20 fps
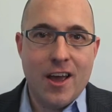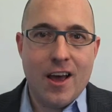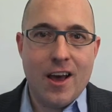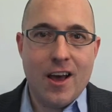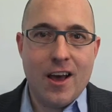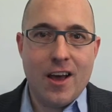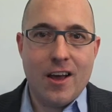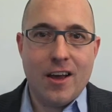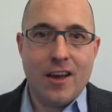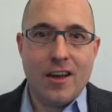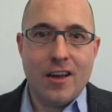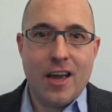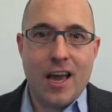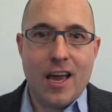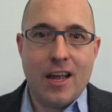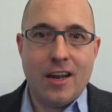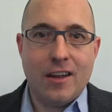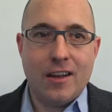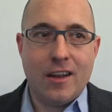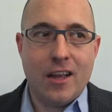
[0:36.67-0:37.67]
uh,
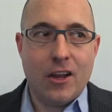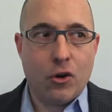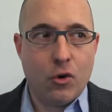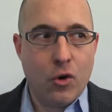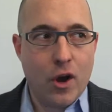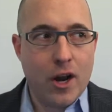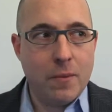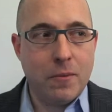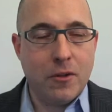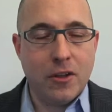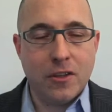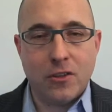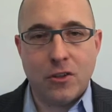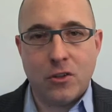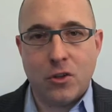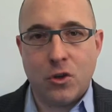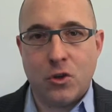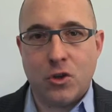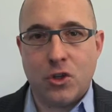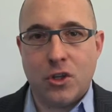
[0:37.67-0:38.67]
an incredible
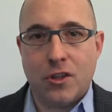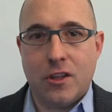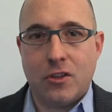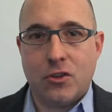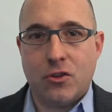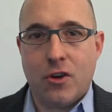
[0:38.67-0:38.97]
institution that's